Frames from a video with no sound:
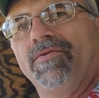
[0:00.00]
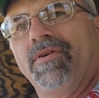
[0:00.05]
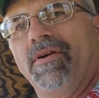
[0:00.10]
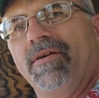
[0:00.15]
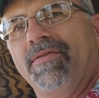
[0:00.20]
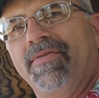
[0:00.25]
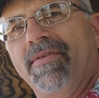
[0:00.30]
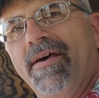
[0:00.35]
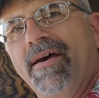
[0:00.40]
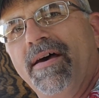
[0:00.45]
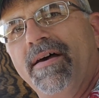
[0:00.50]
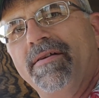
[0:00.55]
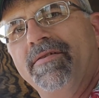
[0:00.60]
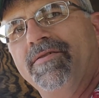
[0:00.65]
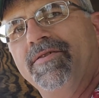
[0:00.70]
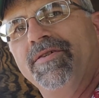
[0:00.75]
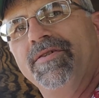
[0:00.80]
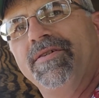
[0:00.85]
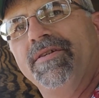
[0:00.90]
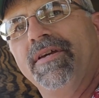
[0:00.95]
else like that,
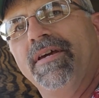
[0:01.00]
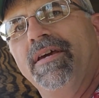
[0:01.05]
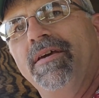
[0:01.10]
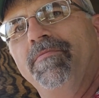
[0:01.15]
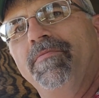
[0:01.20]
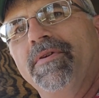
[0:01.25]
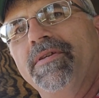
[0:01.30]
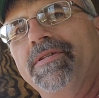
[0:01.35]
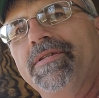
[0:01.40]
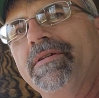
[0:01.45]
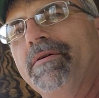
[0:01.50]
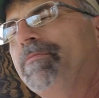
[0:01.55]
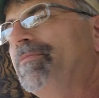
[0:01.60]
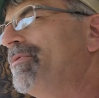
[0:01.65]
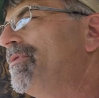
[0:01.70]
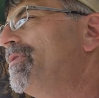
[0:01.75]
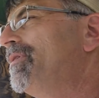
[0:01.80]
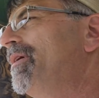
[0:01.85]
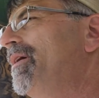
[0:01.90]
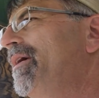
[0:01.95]
just to keep it
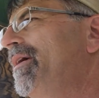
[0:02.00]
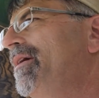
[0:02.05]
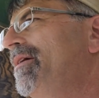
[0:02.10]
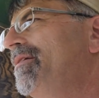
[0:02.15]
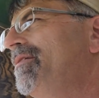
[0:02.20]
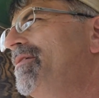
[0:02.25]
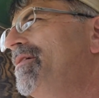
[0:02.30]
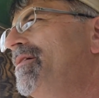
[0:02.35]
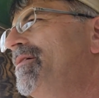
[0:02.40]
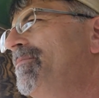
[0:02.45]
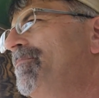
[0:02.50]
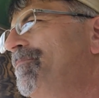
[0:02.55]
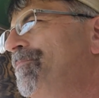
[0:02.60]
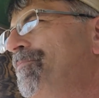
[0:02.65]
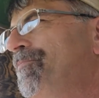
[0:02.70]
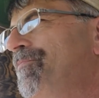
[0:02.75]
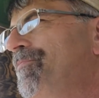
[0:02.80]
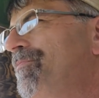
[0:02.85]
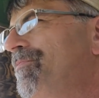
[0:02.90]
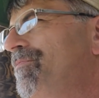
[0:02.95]
simple. And
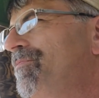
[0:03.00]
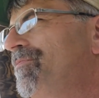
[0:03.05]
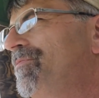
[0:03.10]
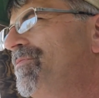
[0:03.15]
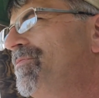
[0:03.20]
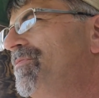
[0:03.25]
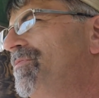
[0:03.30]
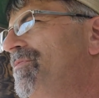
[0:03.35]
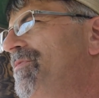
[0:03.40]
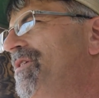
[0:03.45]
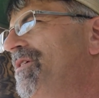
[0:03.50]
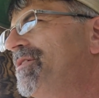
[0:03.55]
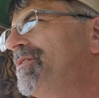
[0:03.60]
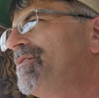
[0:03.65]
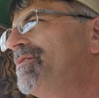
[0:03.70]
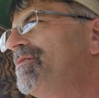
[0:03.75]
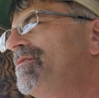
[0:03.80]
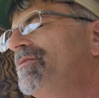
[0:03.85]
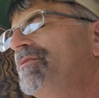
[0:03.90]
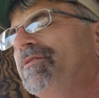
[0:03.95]

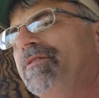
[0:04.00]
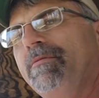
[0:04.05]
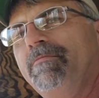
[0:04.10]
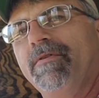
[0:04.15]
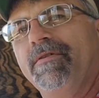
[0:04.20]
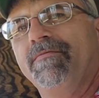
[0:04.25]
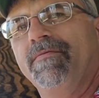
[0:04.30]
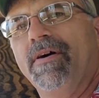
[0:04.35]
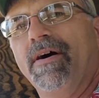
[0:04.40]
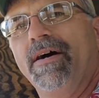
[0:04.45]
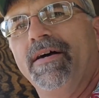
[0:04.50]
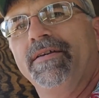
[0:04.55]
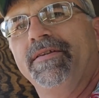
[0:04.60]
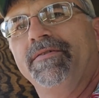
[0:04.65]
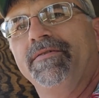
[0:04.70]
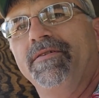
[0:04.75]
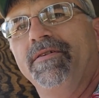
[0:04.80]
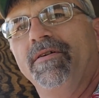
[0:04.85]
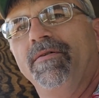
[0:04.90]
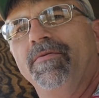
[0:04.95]
just some
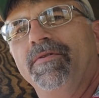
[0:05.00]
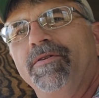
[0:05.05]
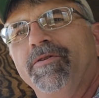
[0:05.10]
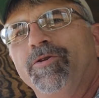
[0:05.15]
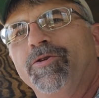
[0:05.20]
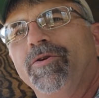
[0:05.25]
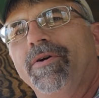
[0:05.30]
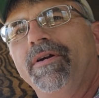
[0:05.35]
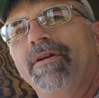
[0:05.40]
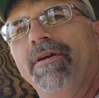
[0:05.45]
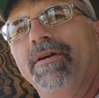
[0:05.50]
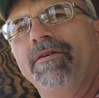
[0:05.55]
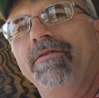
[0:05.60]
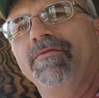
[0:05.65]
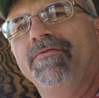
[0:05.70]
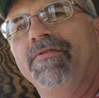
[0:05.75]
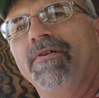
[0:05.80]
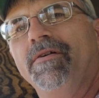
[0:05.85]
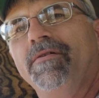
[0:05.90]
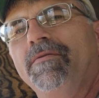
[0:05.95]
advice, you know, when you're trading in
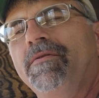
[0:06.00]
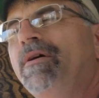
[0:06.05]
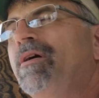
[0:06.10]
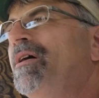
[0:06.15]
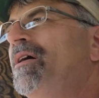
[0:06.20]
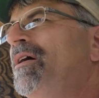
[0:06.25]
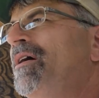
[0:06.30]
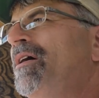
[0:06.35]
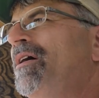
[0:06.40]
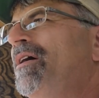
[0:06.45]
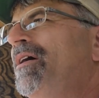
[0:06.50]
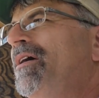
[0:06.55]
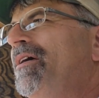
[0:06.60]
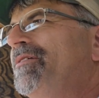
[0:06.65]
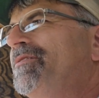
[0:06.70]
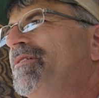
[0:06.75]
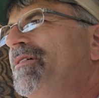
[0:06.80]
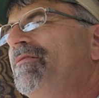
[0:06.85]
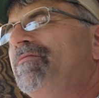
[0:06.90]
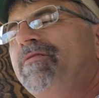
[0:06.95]
your phone,
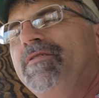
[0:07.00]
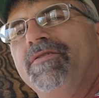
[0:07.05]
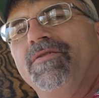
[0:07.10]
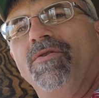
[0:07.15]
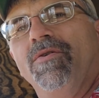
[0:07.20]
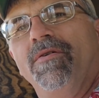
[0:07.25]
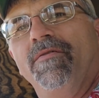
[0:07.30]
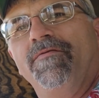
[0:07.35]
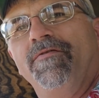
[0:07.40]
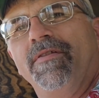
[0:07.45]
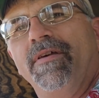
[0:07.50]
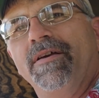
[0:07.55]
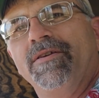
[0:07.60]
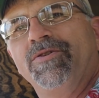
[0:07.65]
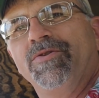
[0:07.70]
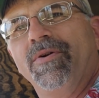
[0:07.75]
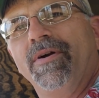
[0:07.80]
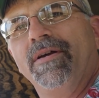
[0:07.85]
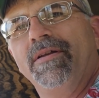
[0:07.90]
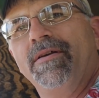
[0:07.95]
instead of just going for that
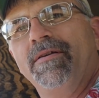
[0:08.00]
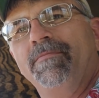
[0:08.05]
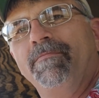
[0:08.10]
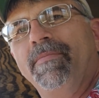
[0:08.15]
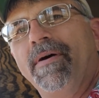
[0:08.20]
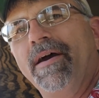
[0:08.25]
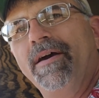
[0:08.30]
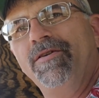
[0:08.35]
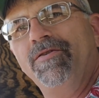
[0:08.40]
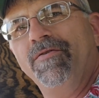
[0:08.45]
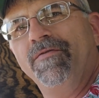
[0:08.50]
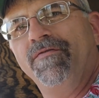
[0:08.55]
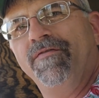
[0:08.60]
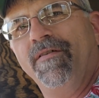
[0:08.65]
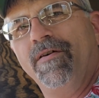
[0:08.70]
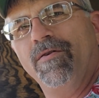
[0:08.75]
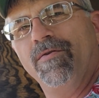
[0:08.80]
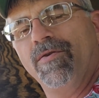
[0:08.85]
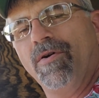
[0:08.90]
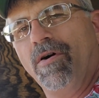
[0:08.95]
trade-in, pay your
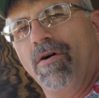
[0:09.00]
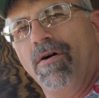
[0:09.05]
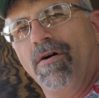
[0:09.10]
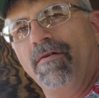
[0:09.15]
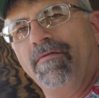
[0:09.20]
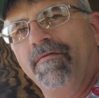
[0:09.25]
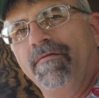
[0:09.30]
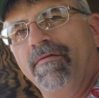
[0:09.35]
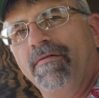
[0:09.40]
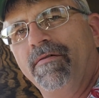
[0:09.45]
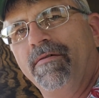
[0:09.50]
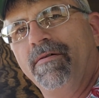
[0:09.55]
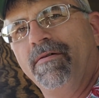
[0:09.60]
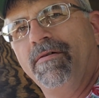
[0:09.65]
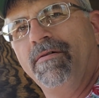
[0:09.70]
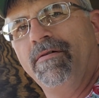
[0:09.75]
phone off.